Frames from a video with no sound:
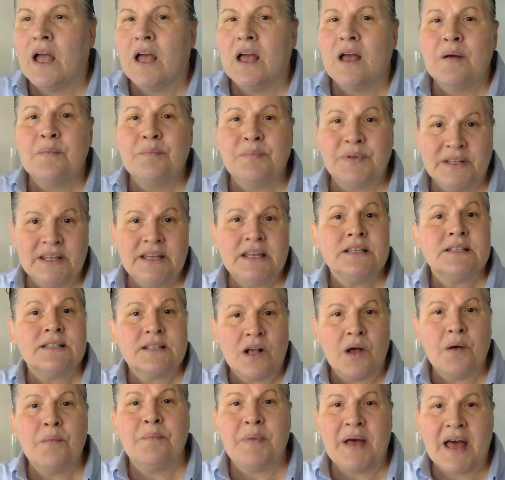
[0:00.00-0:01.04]
please
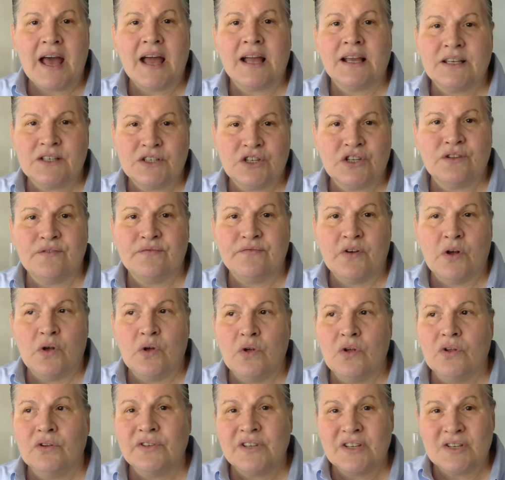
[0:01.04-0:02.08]
come back into the
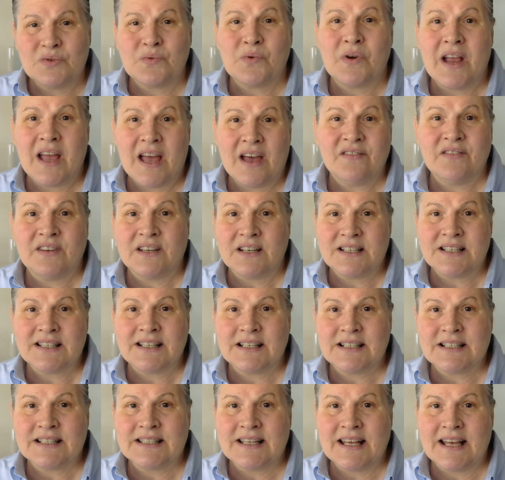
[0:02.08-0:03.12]
fold because we're having
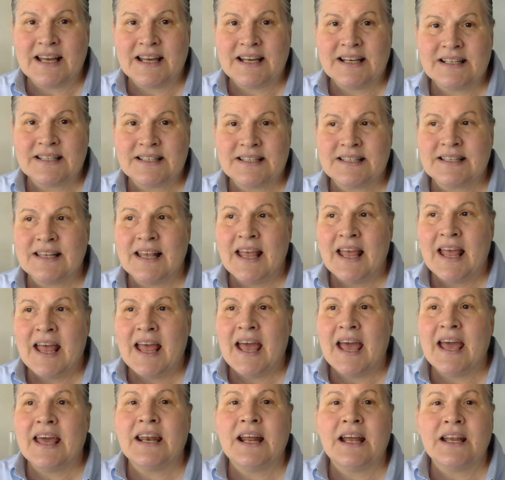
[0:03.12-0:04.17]
success.
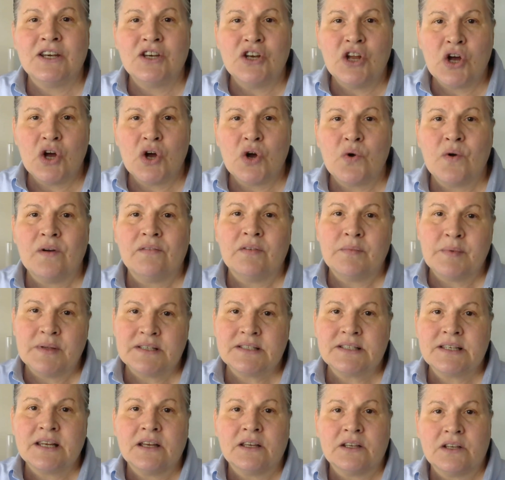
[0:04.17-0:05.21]
And I know
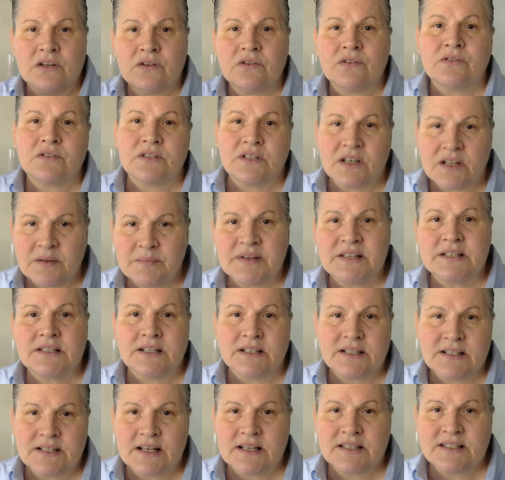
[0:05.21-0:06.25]
everybody's telling you there's going to be
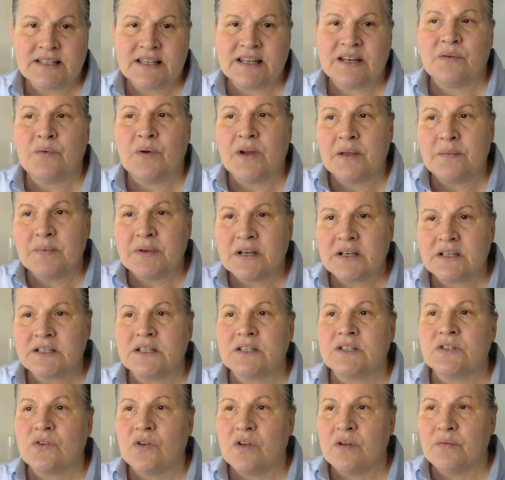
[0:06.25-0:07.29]
success anyway because
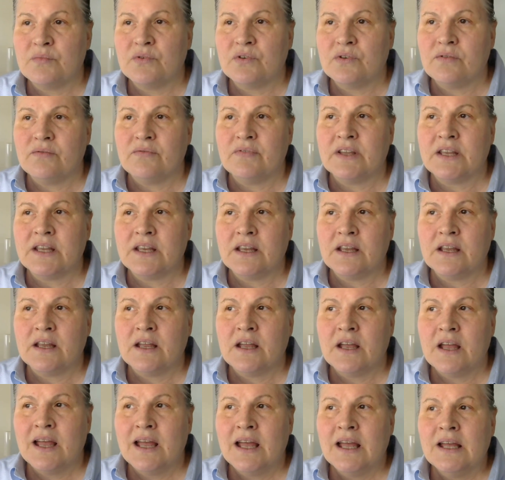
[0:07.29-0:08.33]
it's all moving.
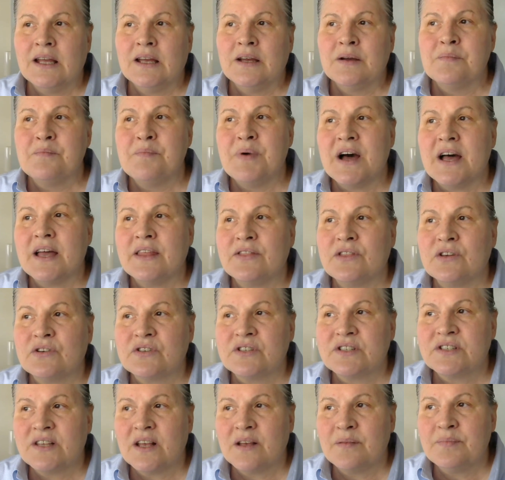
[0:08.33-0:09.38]
But
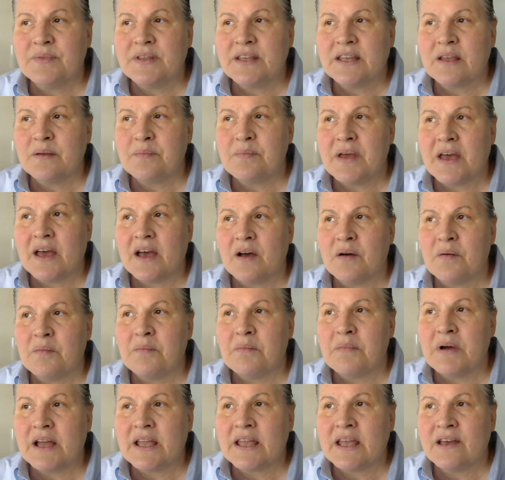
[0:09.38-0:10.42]
there's something about
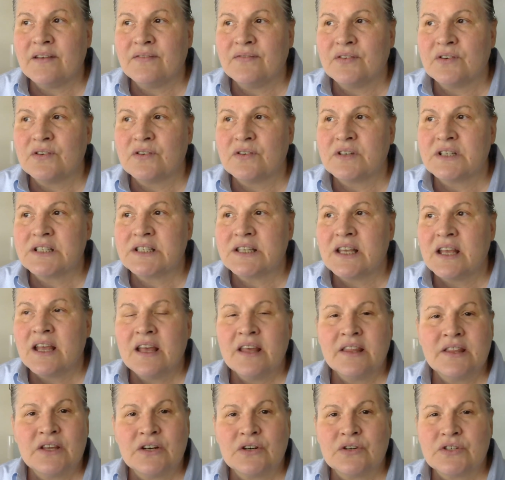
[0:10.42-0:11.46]
my efforts
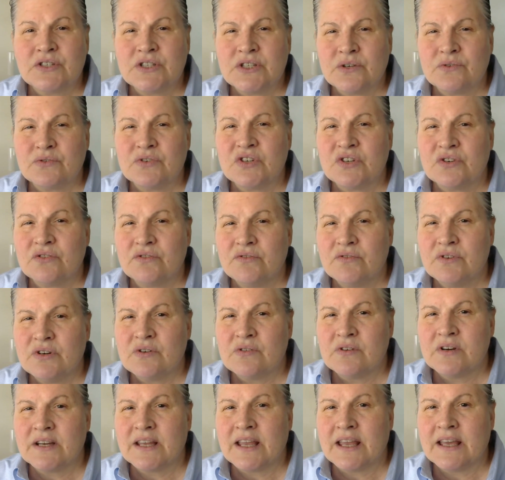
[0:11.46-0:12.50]
that are so true and
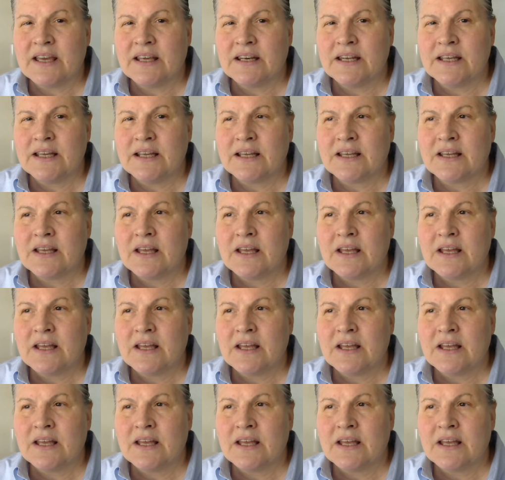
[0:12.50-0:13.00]
organic